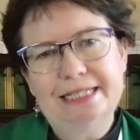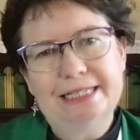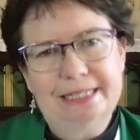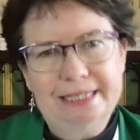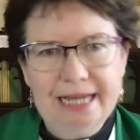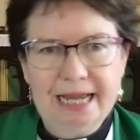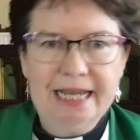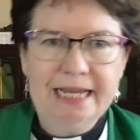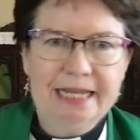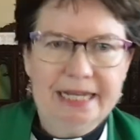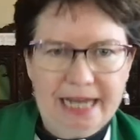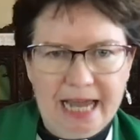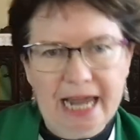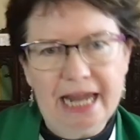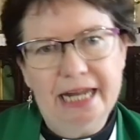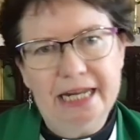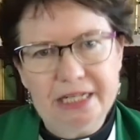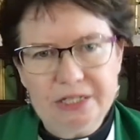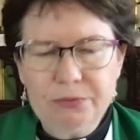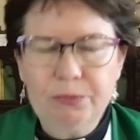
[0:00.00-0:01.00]
day and
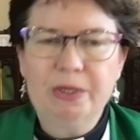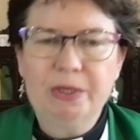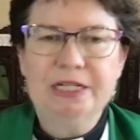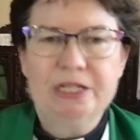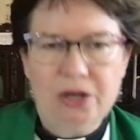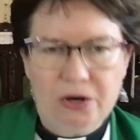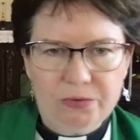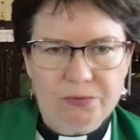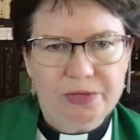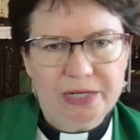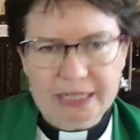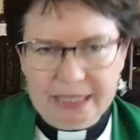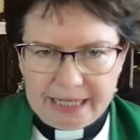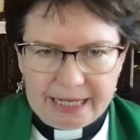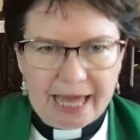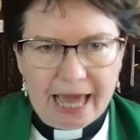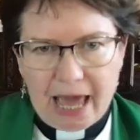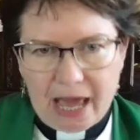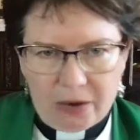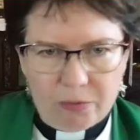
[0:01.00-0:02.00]
age, we don't really
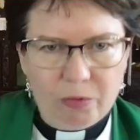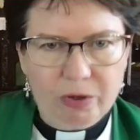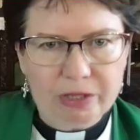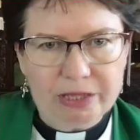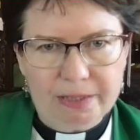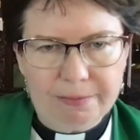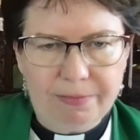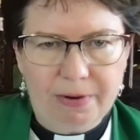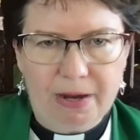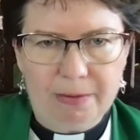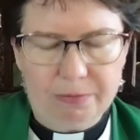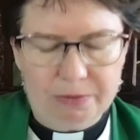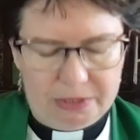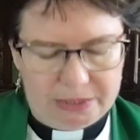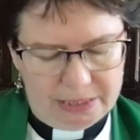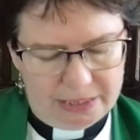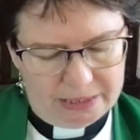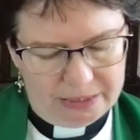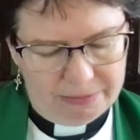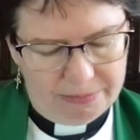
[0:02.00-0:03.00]
care what the Bible
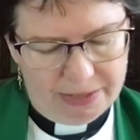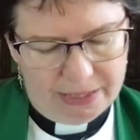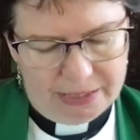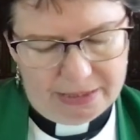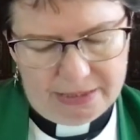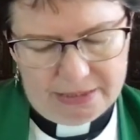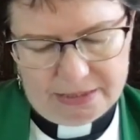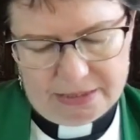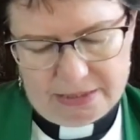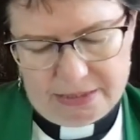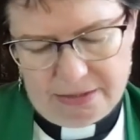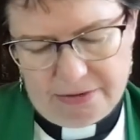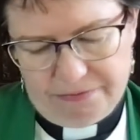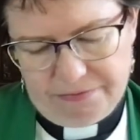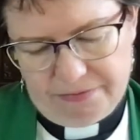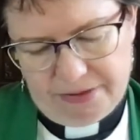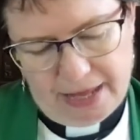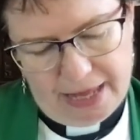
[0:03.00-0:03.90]
says about this stuff.